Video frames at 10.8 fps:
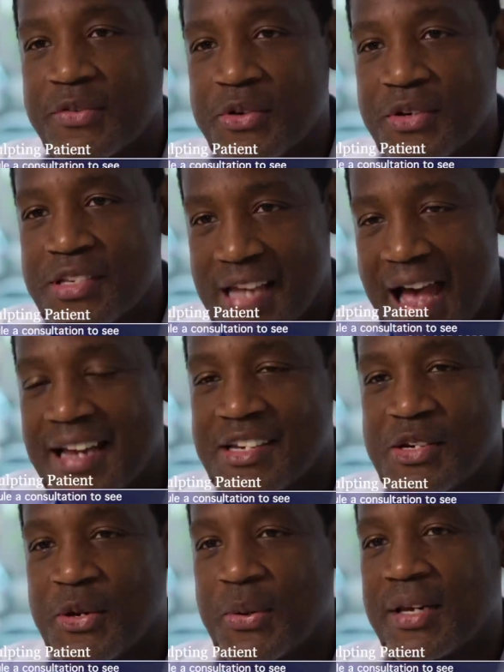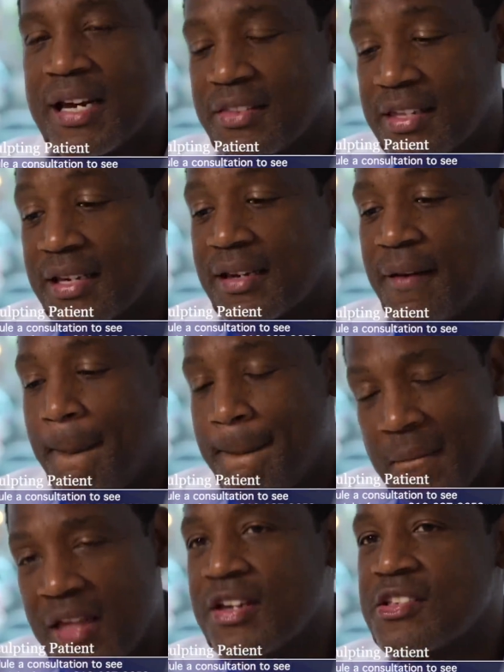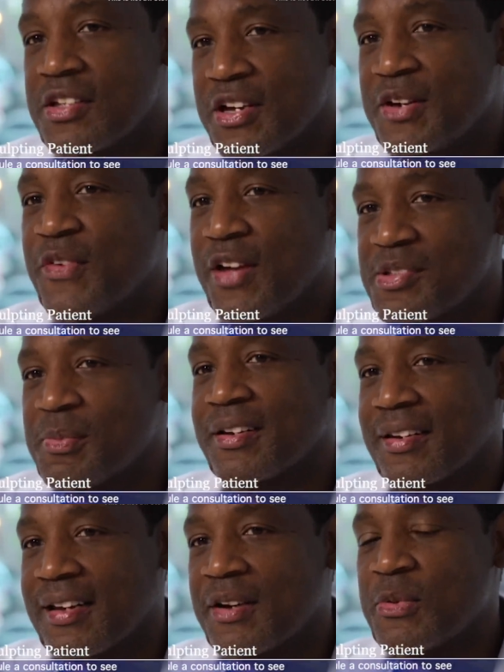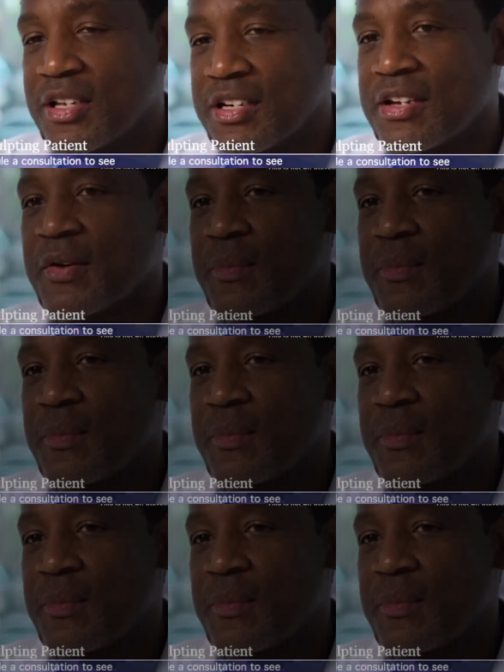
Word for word: If you decide to do it, I think I think it's a good investment. I really do.